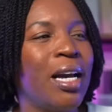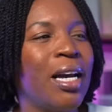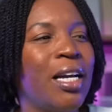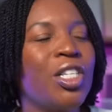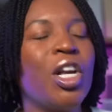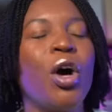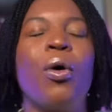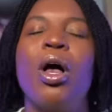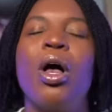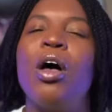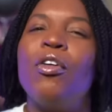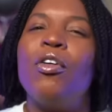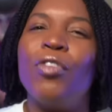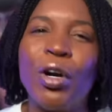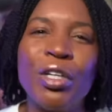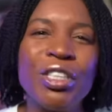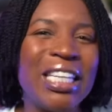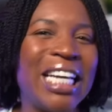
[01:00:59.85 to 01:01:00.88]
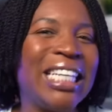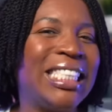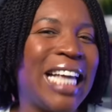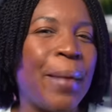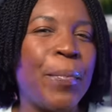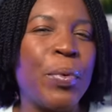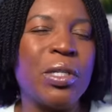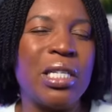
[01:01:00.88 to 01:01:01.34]
So, first
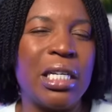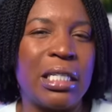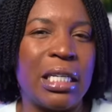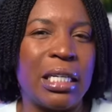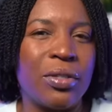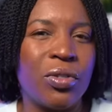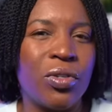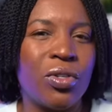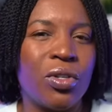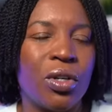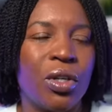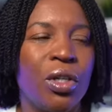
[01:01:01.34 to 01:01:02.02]
example sentence.